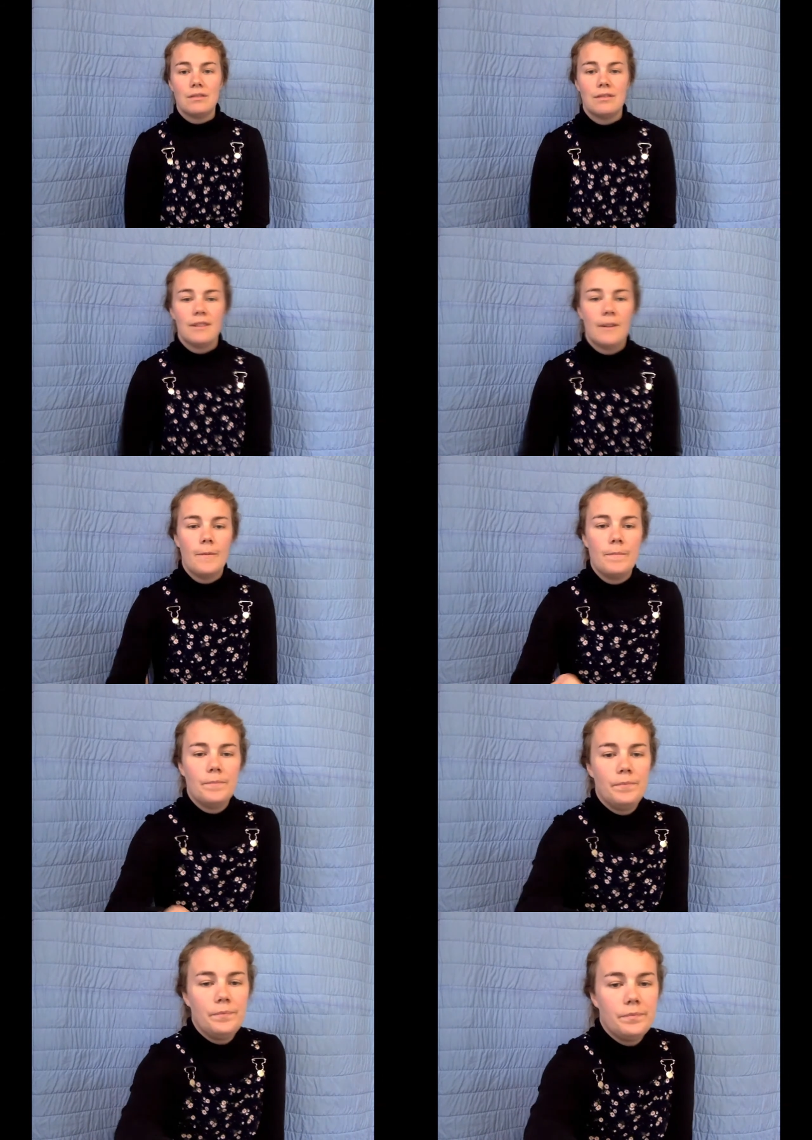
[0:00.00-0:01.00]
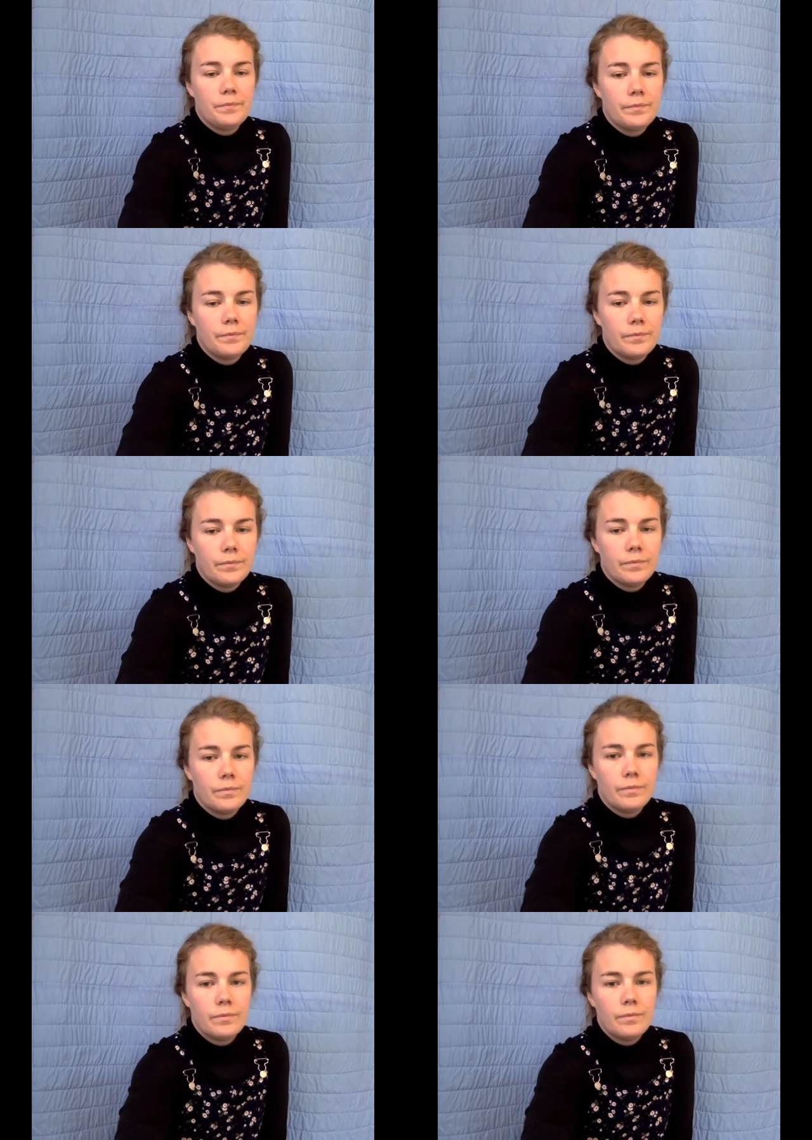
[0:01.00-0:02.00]

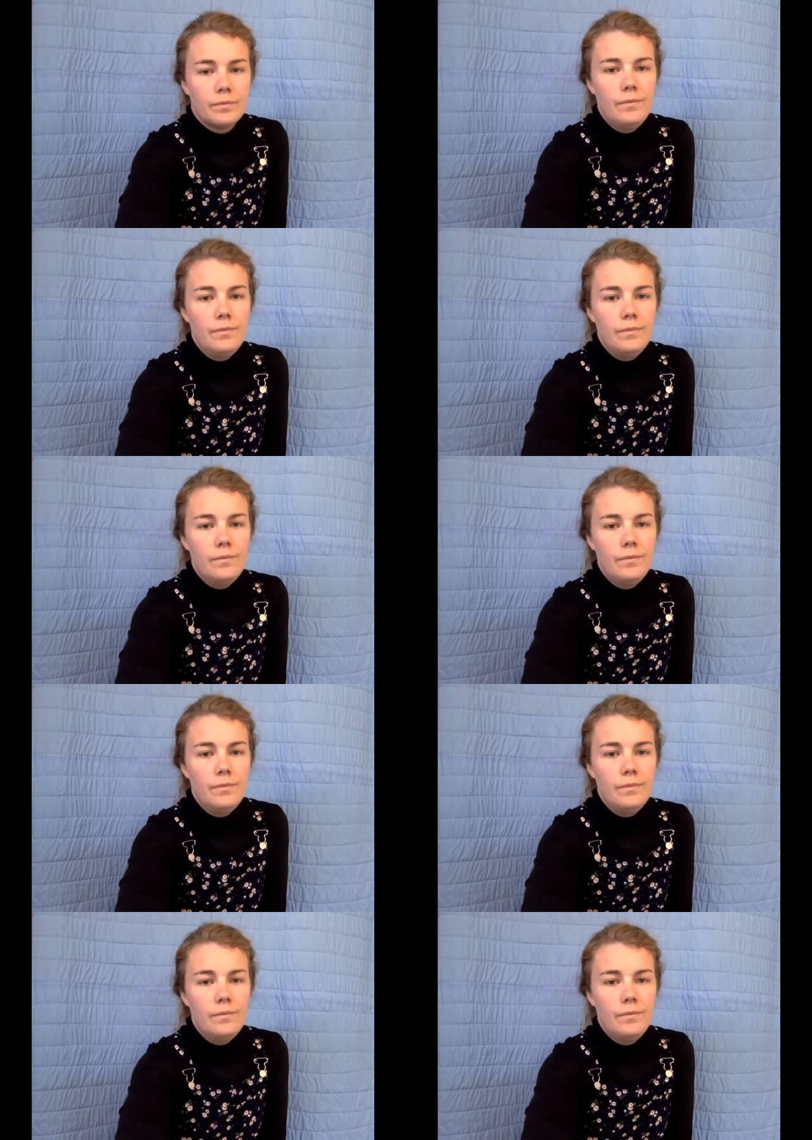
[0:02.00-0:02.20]
[no speech]